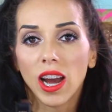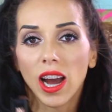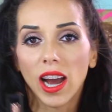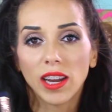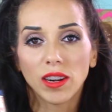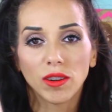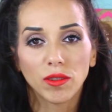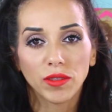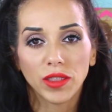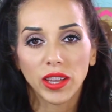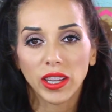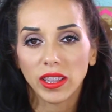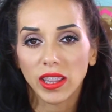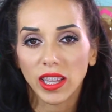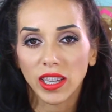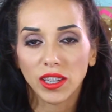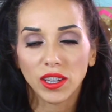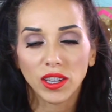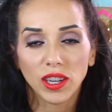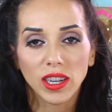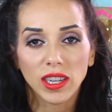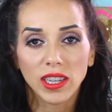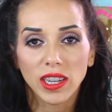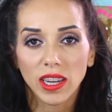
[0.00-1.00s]
I don't think they
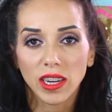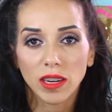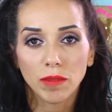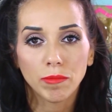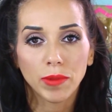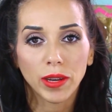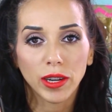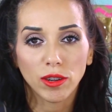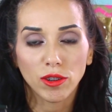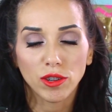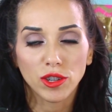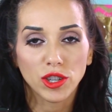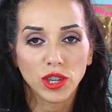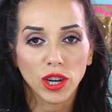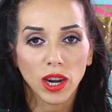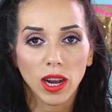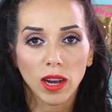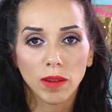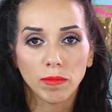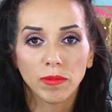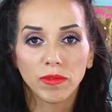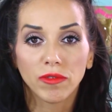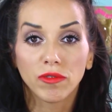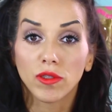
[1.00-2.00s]
could have done a better
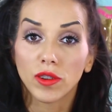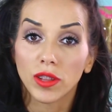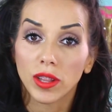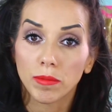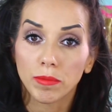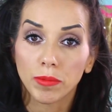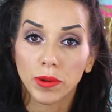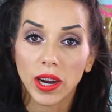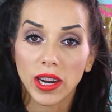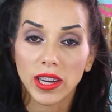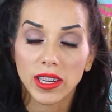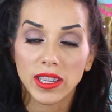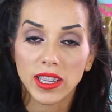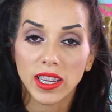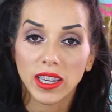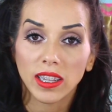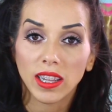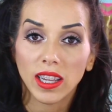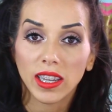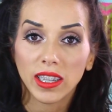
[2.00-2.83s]
job for the pricing.